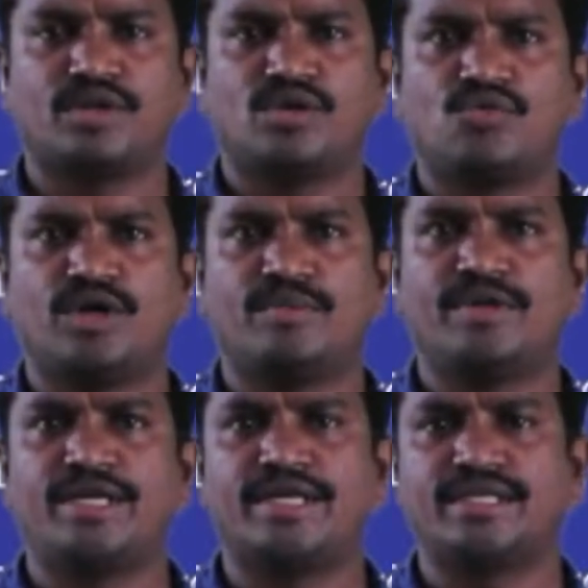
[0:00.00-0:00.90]

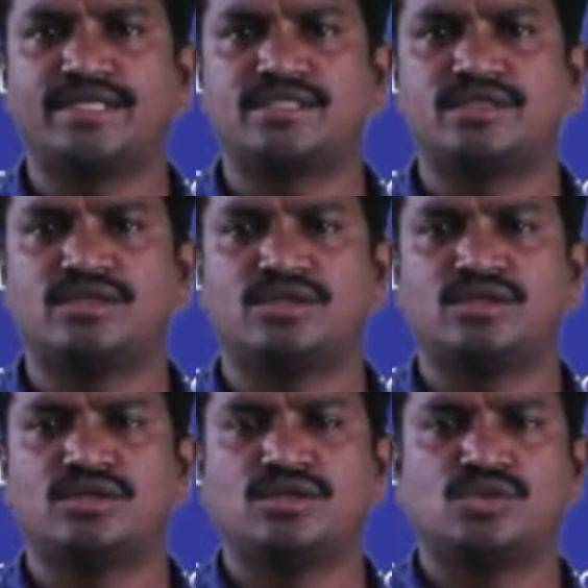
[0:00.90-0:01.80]
1-bit errors.
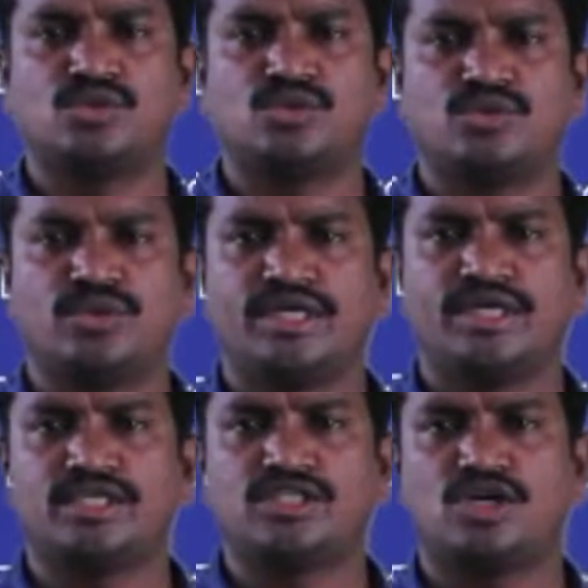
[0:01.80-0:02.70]
So, it
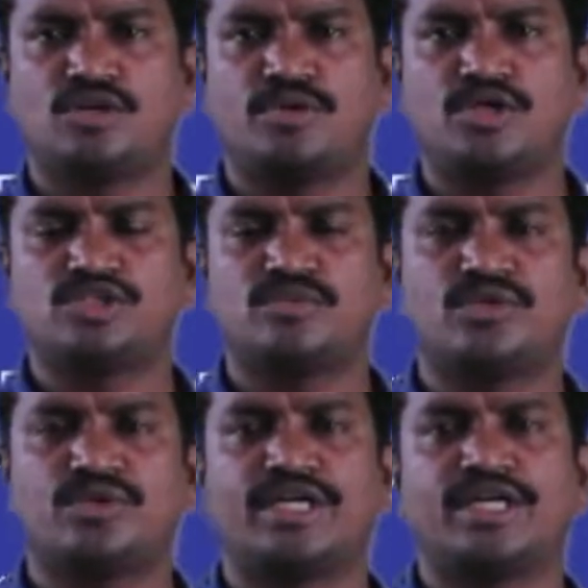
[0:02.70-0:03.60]
is not possible
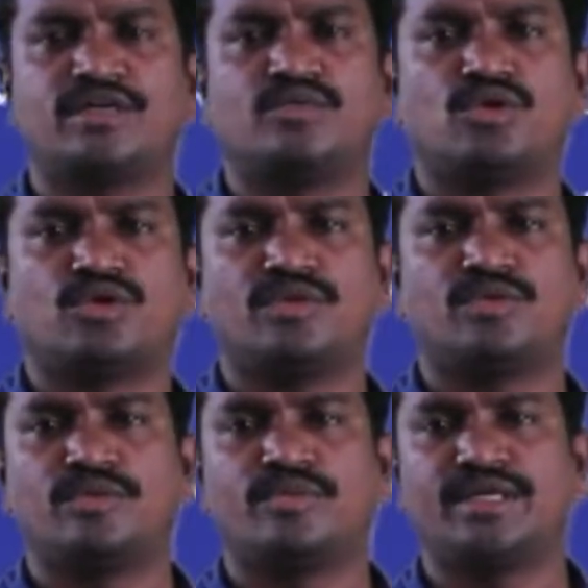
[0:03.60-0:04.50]
to detect more than
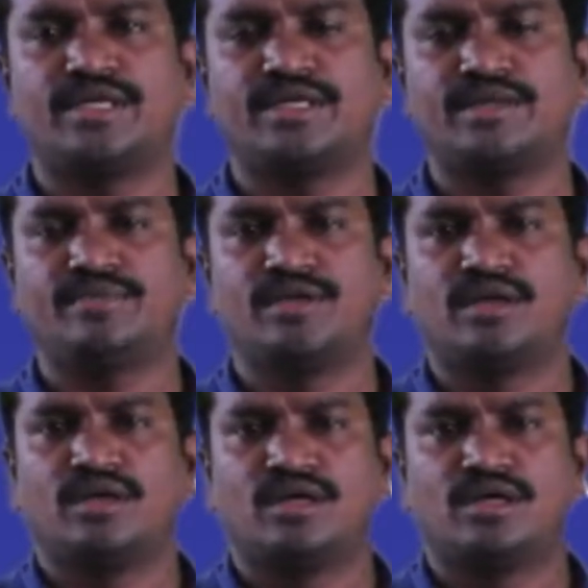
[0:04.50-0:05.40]
1-bit error,
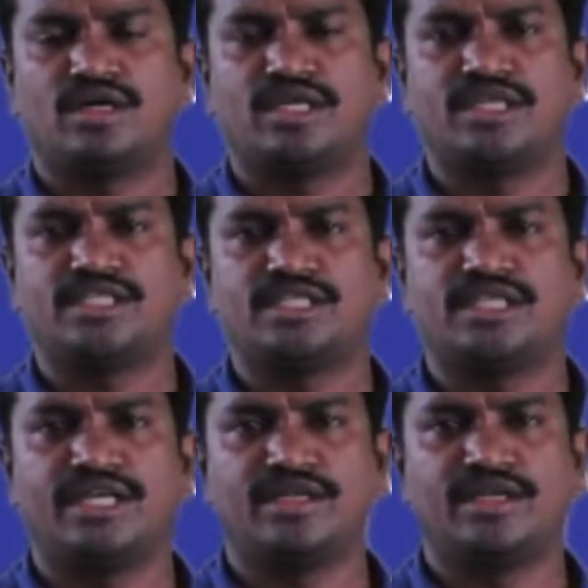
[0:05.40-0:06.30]
that is
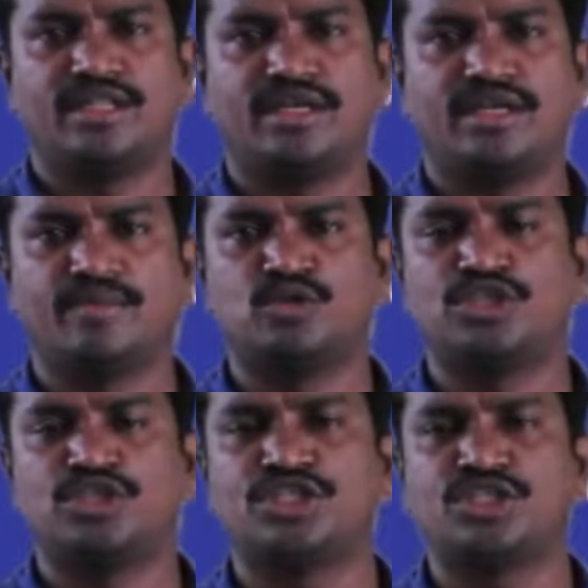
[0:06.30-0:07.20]
in
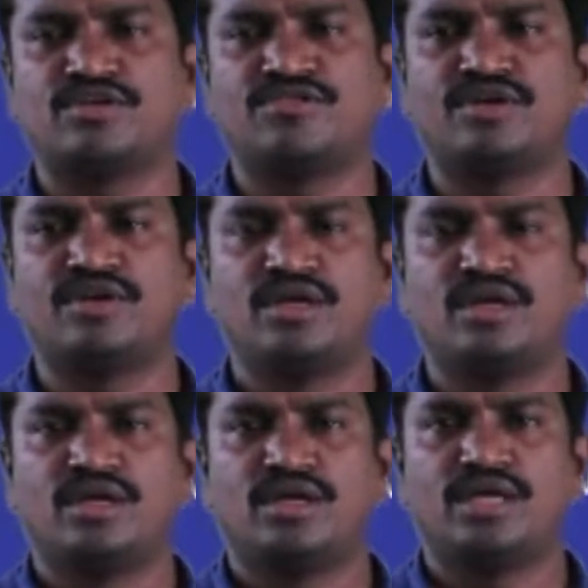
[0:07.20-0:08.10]
positions of
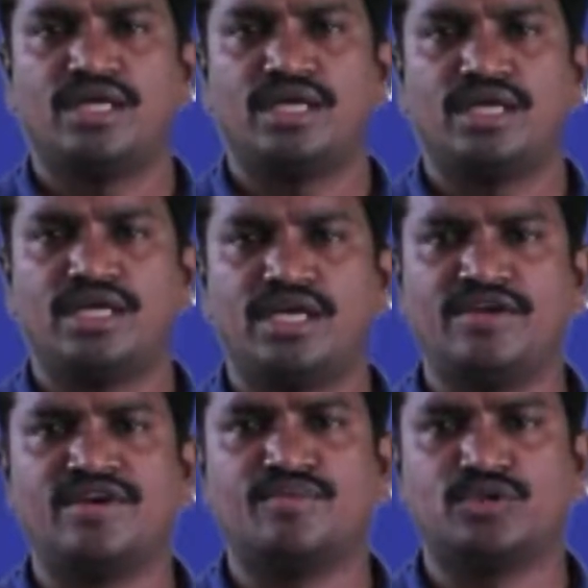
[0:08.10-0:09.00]

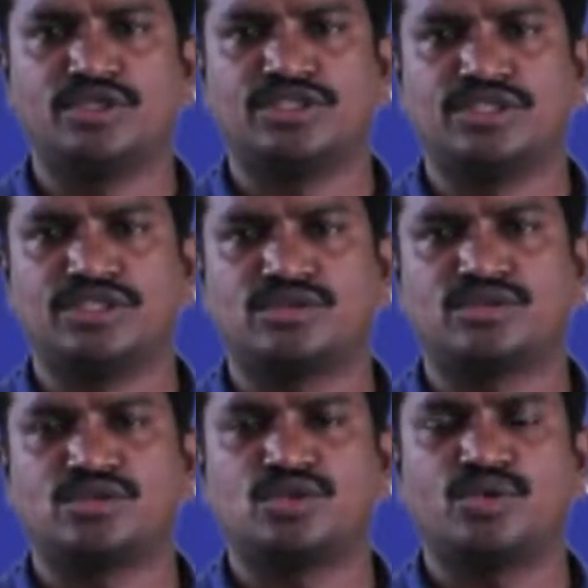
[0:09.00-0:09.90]
even positions.
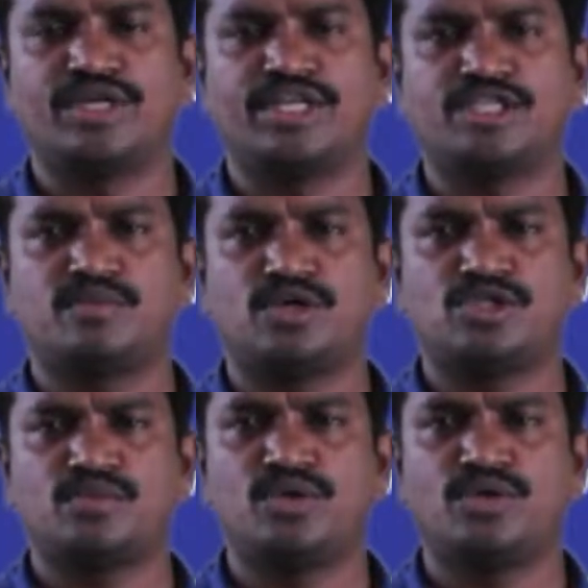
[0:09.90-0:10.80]
So it is
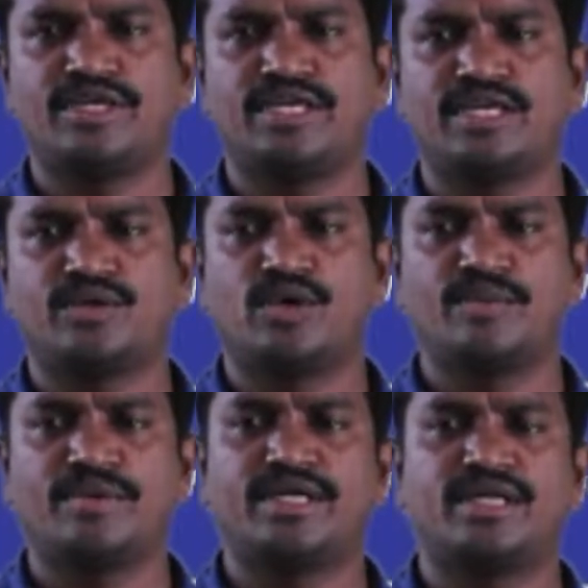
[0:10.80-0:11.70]
possible to detect
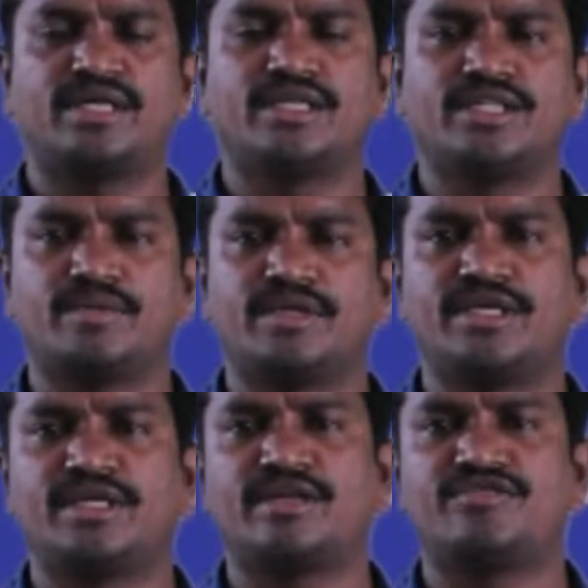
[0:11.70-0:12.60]
1-bit error, 3-bit
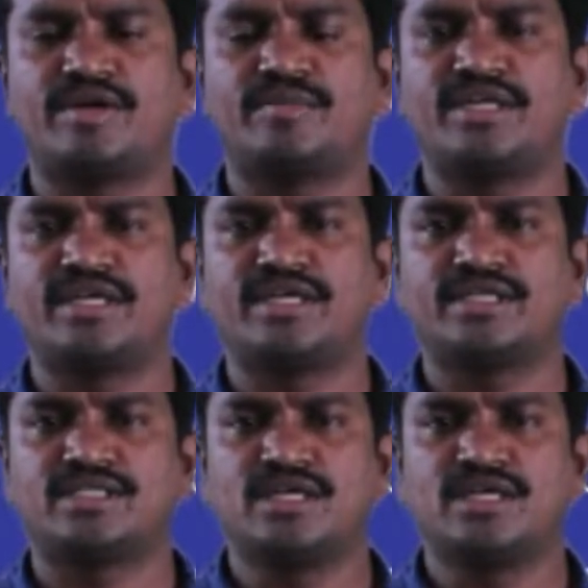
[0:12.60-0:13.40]
error, 5-bit errors.